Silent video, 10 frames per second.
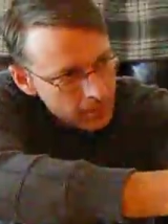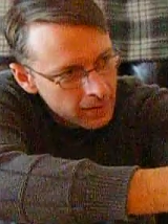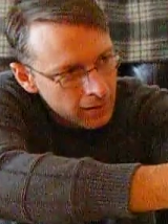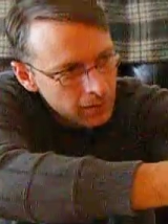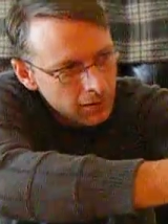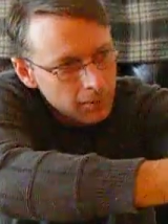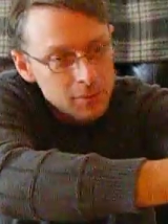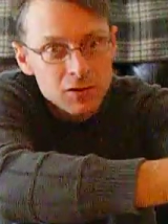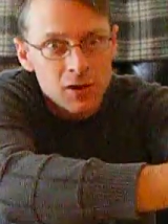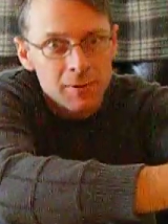I'm
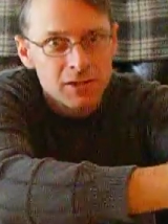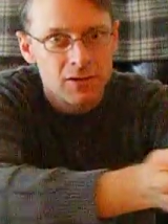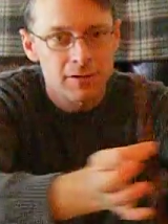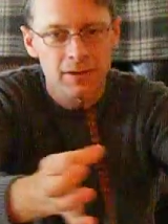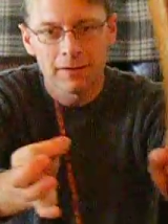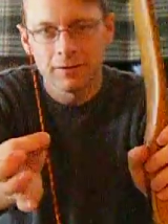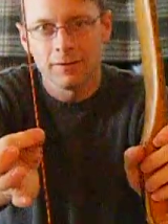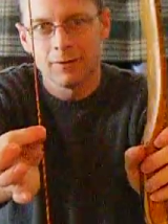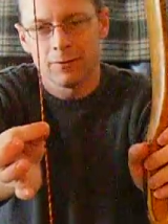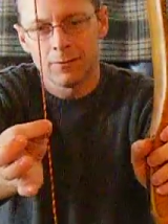going to start my serving
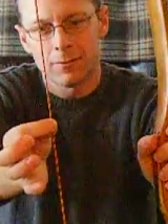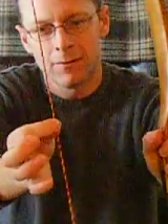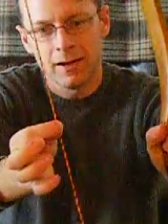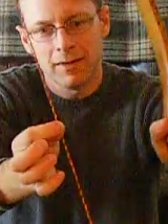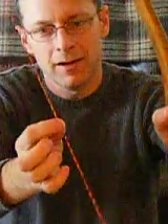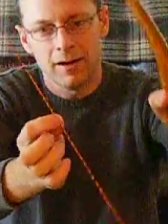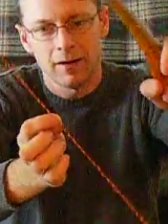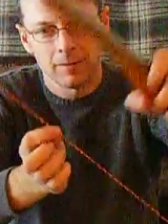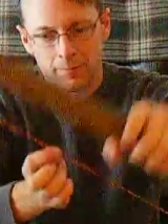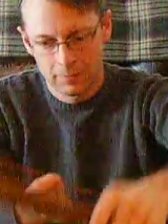right there.